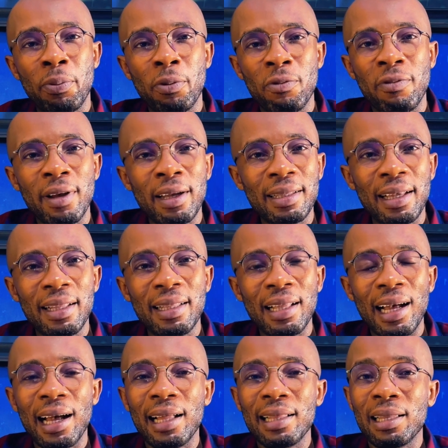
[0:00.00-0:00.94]

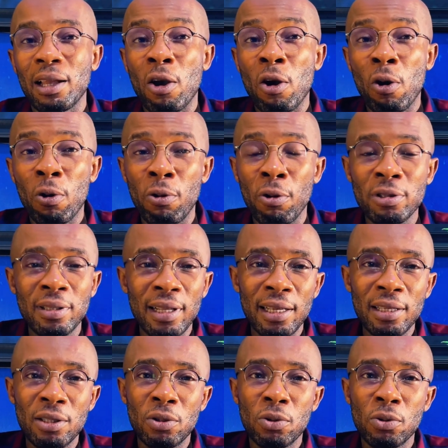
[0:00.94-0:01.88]
provided and
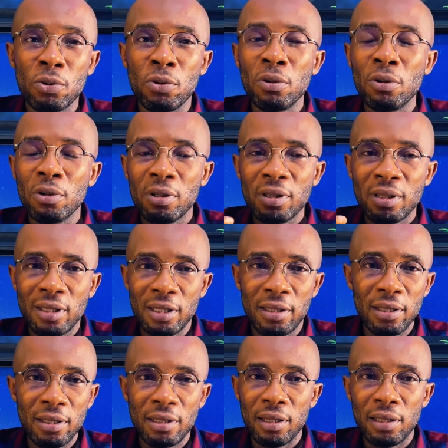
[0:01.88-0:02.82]
closeness to
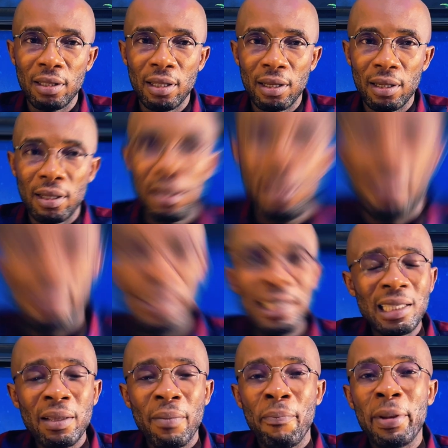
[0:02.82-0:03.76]
city center.
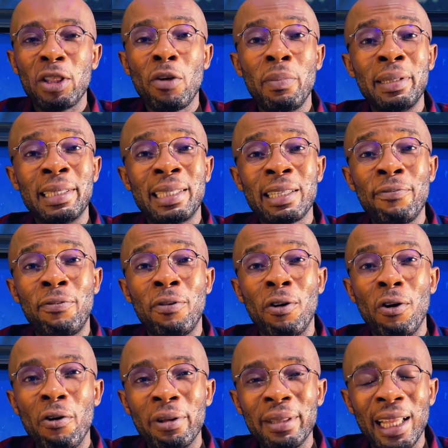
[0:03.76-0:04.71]
This may not be the same
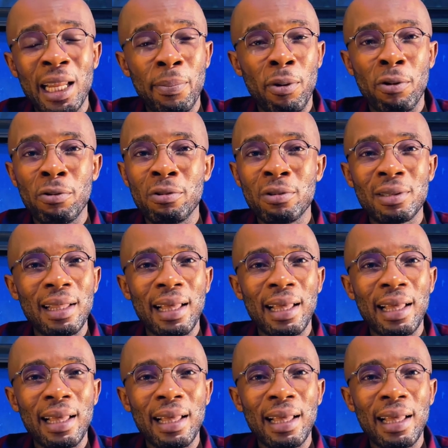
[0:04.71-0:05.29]
for other neighborhoods